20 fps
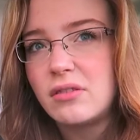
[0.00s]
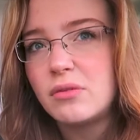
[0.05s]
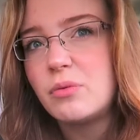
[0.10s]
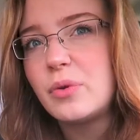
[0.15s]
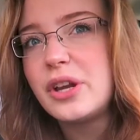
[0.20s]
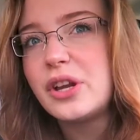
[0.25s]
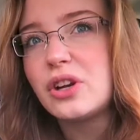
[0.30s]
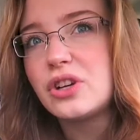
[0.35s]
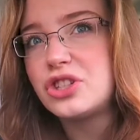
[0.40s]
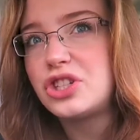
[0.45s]

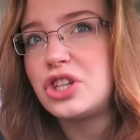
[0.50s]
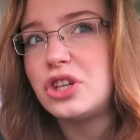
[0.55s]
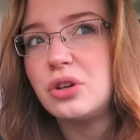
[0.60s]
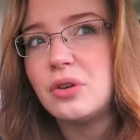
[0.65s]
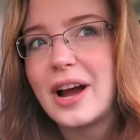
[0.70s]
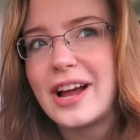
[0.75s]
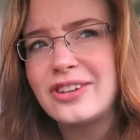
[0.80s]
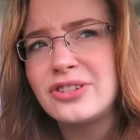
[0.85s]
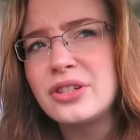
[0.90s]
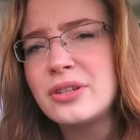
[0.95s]
week or
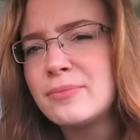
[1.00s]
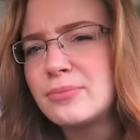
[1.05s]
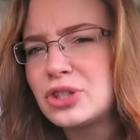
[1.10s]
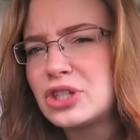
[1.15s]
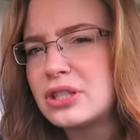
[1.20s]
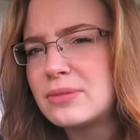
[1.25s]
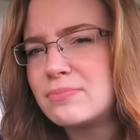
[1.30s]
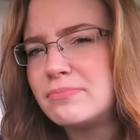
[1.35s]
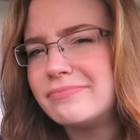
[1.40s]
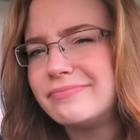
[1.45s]
two, actually
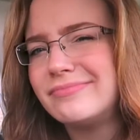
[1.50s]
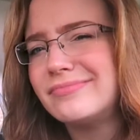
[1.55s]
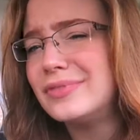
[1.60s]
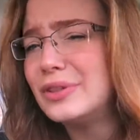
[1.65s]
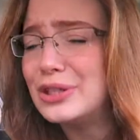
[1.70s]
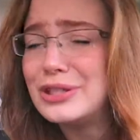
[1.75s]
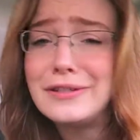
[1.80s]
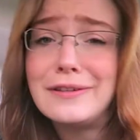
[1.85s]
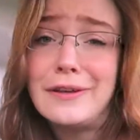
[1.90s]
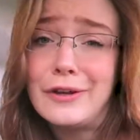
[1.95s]
just
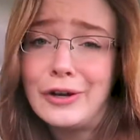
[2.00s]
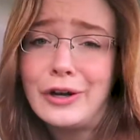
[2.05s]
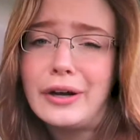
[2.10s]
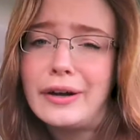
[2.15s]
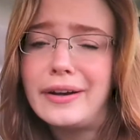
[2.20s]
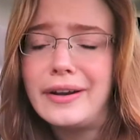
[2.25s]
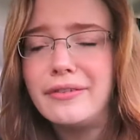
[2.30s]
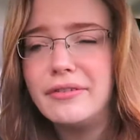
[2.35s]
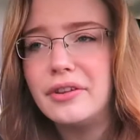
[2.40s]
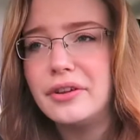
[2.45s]
this
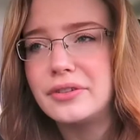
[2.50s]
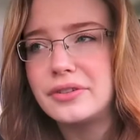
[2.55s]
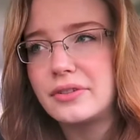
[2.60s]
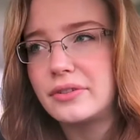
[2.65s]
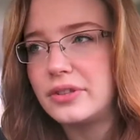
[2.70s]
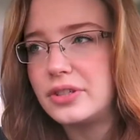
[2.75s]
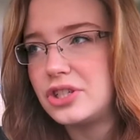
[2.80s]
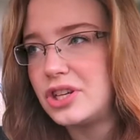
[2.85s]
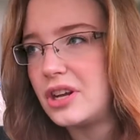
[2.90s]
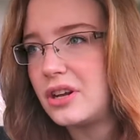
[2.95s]
year, even though it's
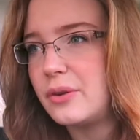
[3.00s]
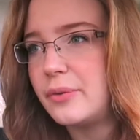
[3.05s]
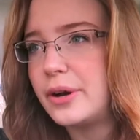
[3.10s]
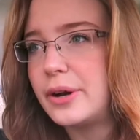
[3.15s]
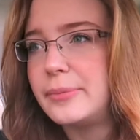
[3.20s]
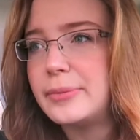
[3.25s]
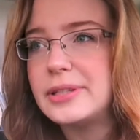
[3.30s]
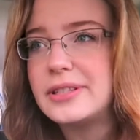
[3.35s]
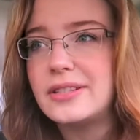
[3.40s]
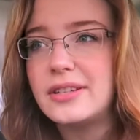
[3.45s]
only
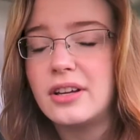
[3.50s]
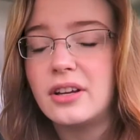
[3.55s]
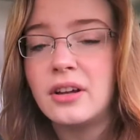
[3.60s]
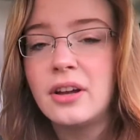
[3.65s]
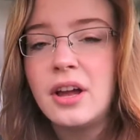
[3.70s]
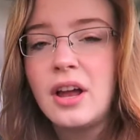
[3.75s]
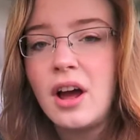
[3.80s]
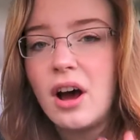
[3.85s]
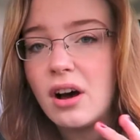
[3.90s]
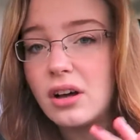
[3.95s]
January, but still,
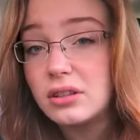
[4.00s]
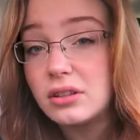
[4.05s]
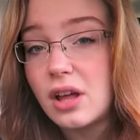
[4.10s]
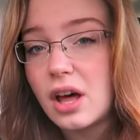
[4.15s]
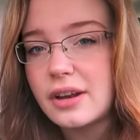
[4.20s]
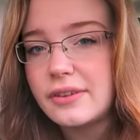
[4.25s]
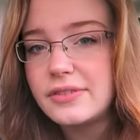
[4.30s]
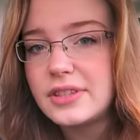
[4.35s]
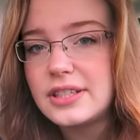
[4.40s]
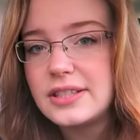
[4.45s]
a
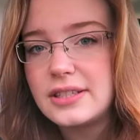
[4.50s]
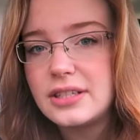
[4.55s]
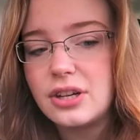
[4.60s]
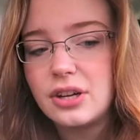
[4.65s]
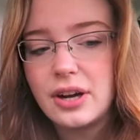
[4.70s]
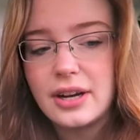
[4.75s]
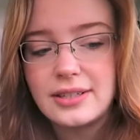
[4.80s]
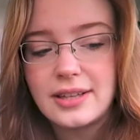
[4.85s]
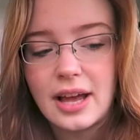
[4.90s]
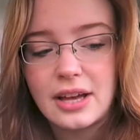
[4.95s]
lot of this
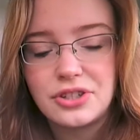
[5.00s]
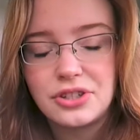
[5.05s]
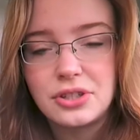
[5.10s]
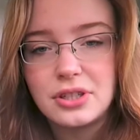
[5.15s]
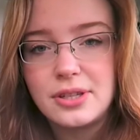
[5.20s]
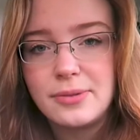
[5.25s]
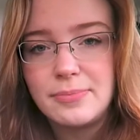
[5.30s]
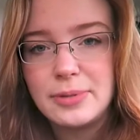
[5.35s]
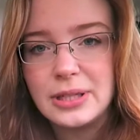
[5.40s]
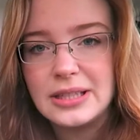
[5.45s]
year has
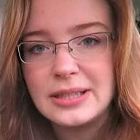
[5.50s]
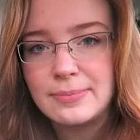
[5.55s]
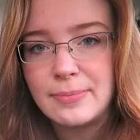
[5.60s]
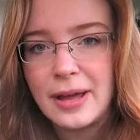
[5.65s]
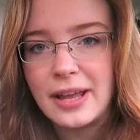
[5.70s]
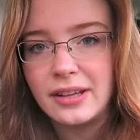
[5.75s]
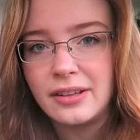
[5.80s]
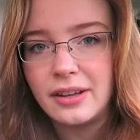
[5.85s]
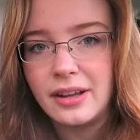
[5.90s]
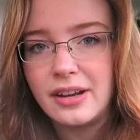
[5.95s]
actually been
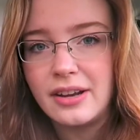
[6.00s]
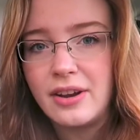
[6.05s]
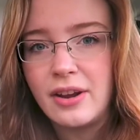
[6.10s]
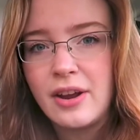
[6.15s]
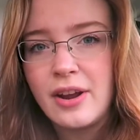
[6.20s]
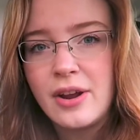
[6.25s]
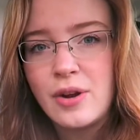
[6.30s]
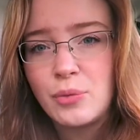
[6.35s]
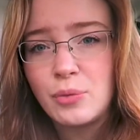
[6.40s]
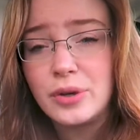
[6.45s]
spent like
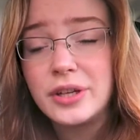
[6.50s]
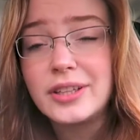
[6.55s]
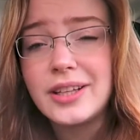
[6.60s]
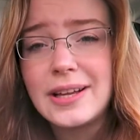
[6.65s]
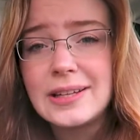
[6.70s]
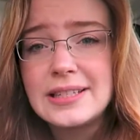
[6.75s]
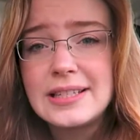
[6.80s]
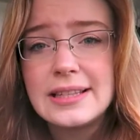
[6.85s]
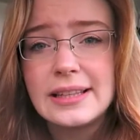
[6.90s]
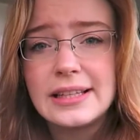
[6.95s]

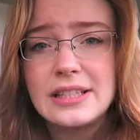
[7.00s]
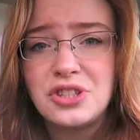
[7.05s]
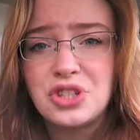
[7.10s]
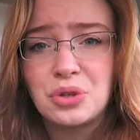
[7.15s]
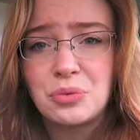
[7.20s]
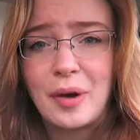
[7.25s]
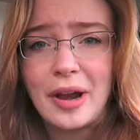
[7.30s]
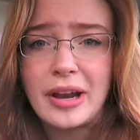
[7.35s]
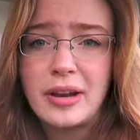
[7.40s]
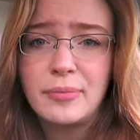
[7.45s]
realizing things
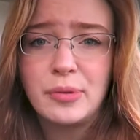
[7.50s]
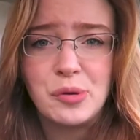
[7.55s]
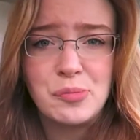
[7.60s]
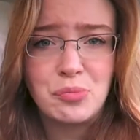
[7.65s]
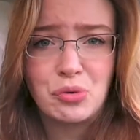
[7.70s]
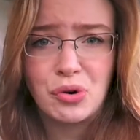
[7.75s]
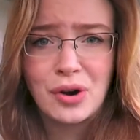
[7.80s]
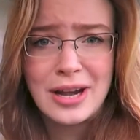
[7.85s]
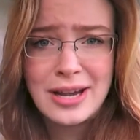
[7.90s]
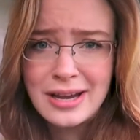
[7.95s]
are randomly
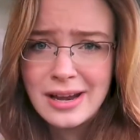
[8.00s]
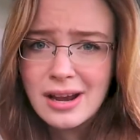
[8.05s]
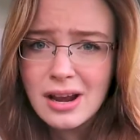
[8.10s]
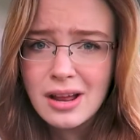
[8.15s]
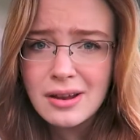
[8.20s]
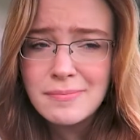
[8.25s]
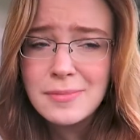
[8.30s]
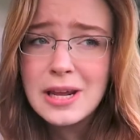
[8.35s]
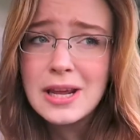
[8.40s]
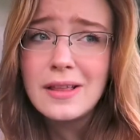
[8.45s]
breaking
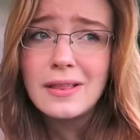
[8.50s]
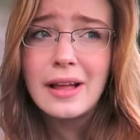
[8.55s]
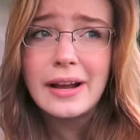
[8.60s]
on me.